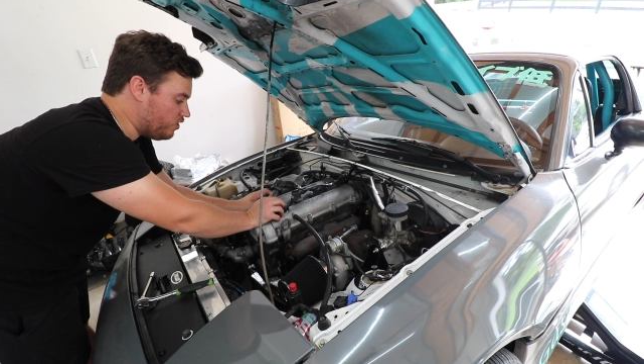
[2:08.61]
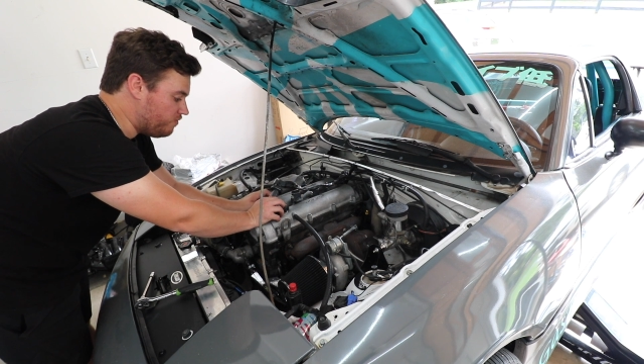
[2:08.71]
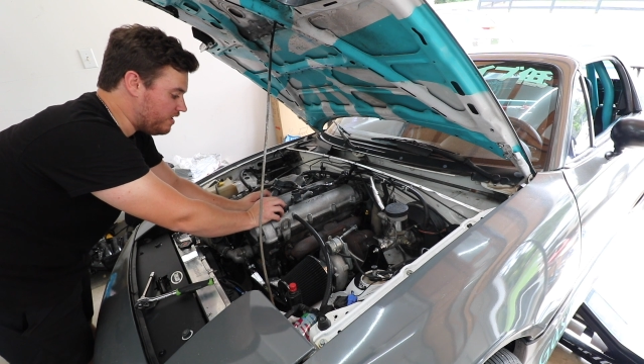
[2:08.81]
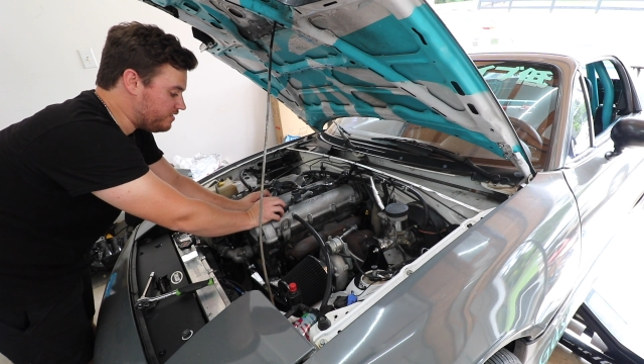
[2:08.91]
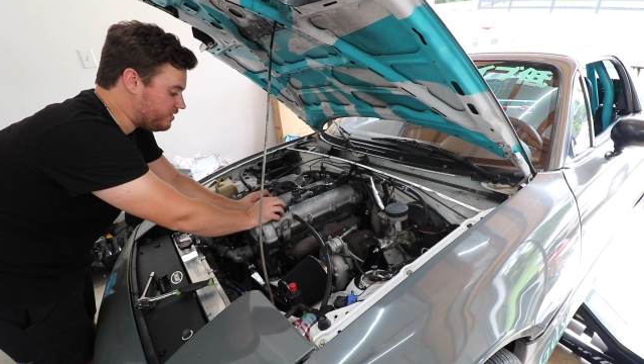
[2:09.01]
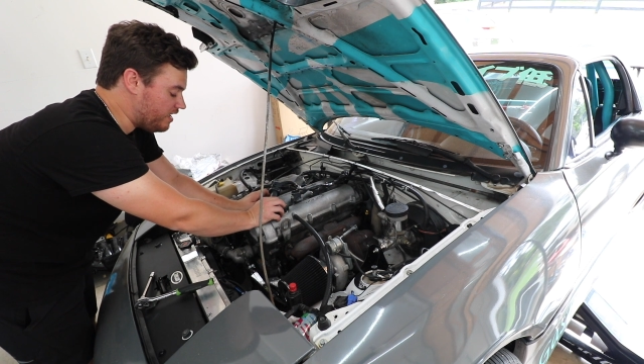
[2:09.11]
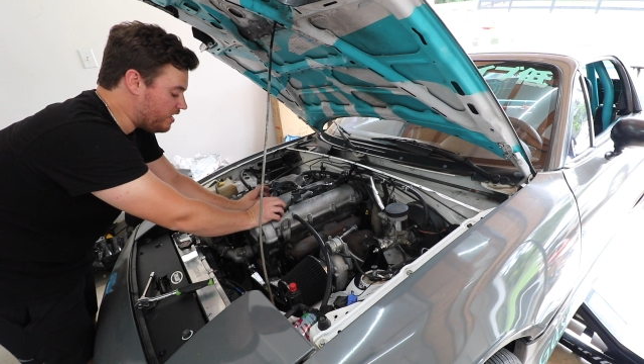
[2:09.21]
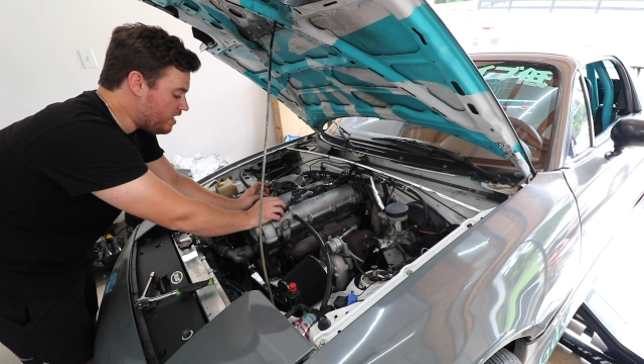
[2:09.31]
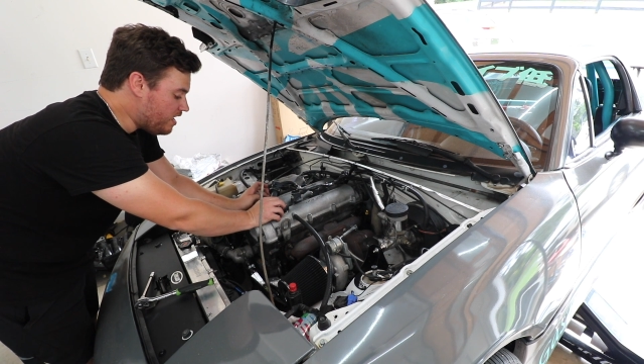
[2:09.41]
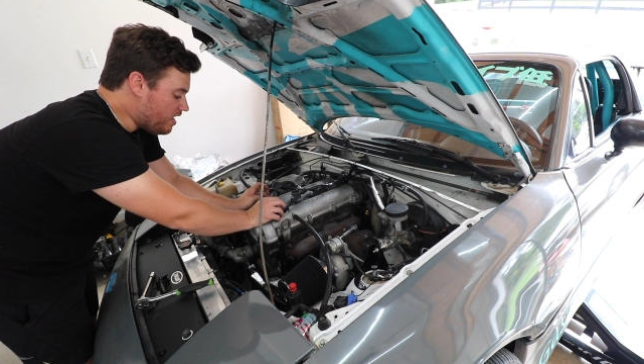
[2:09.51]
hood vents
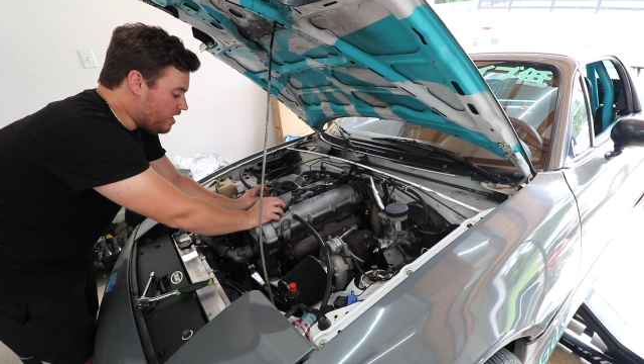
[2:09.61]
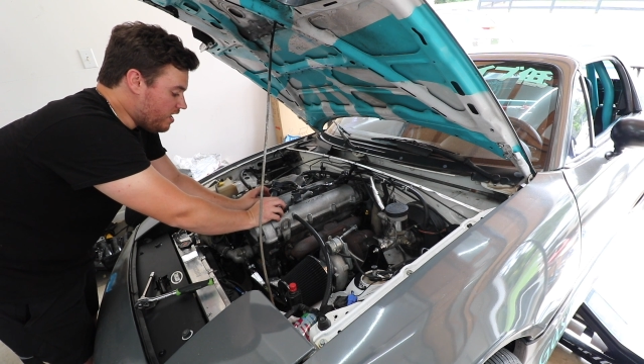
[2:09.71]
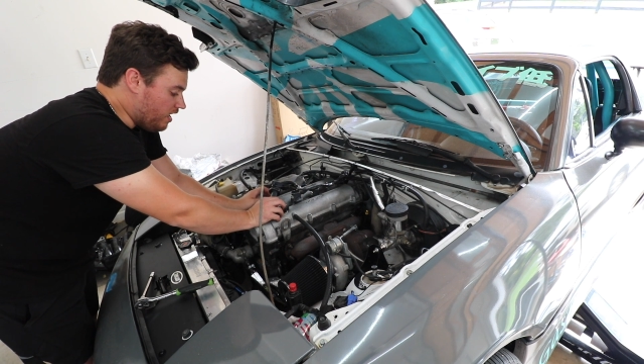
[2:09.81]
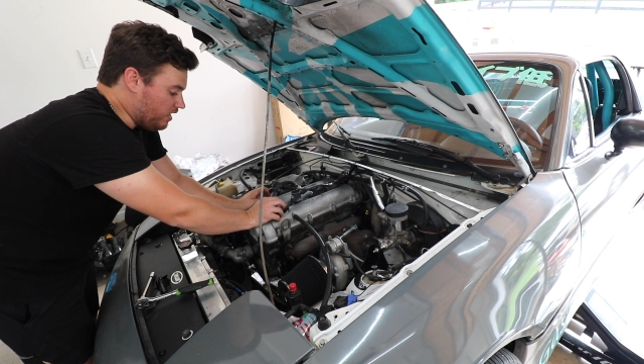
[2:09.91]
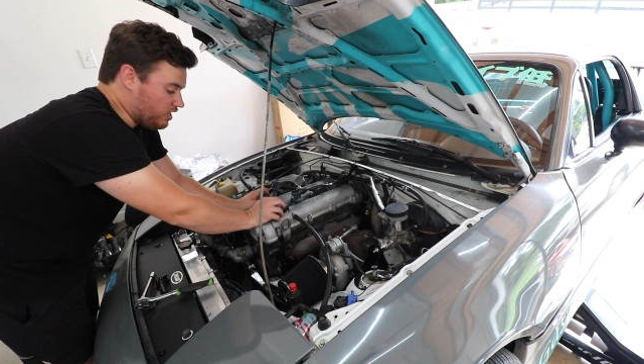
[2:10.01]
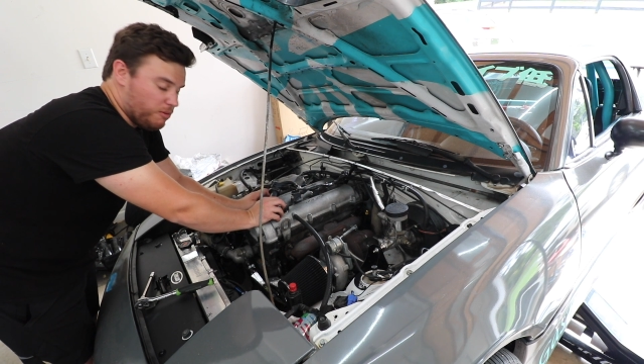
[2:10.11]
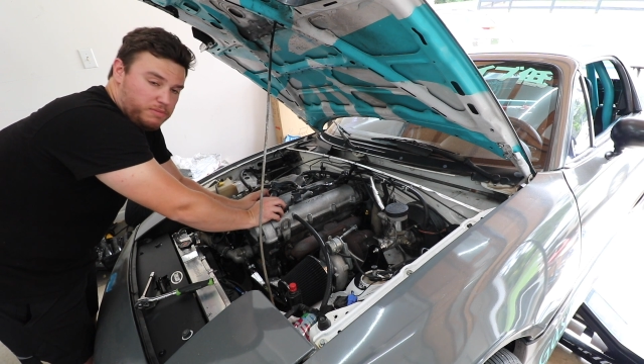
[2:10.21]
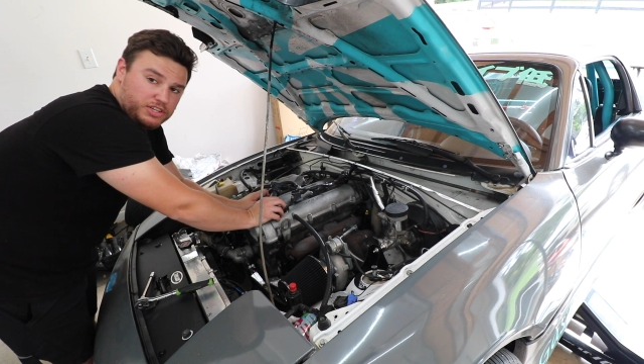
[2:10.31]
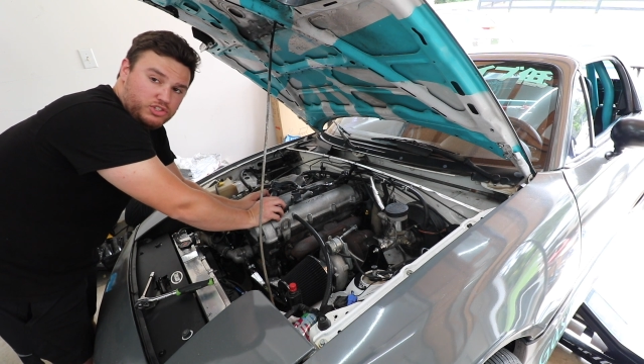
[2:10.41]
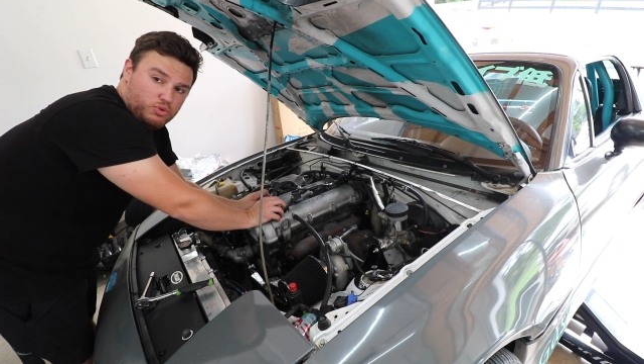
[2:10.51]
that
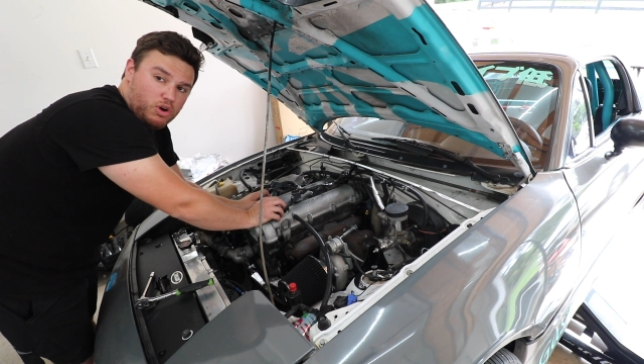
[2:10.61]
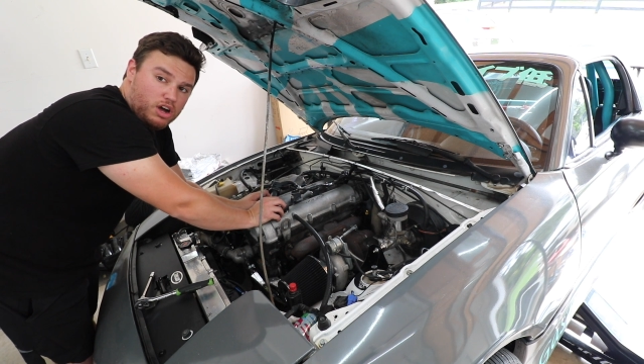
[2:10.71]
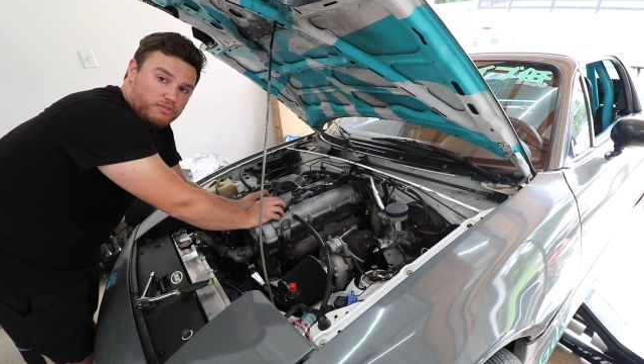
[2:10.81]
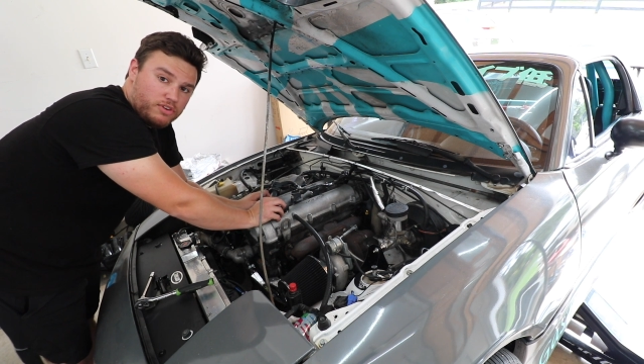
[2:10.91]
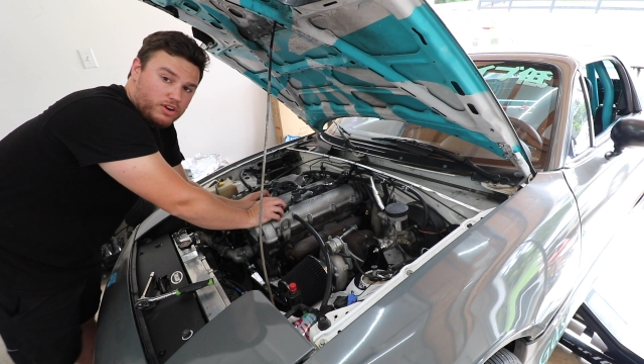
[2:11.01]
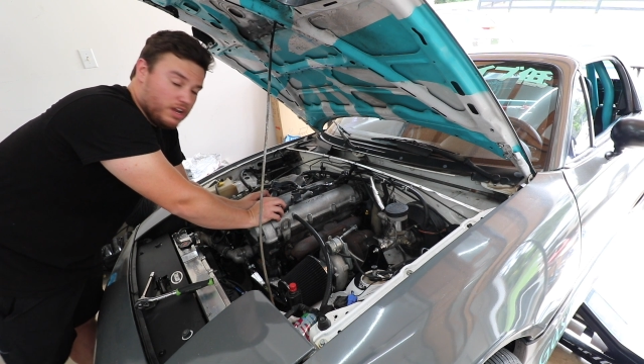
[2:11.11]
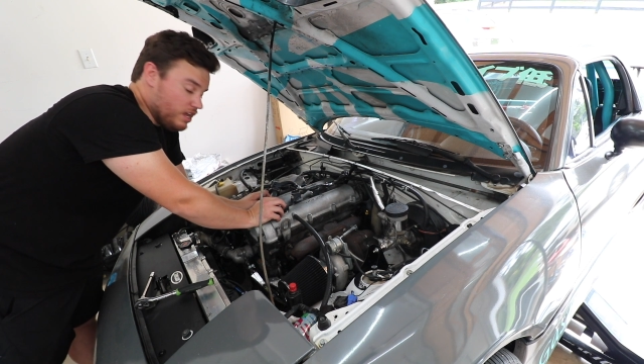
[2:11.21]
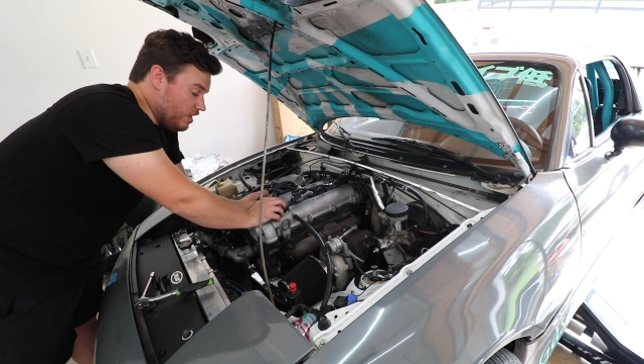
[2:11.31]
companies do offer.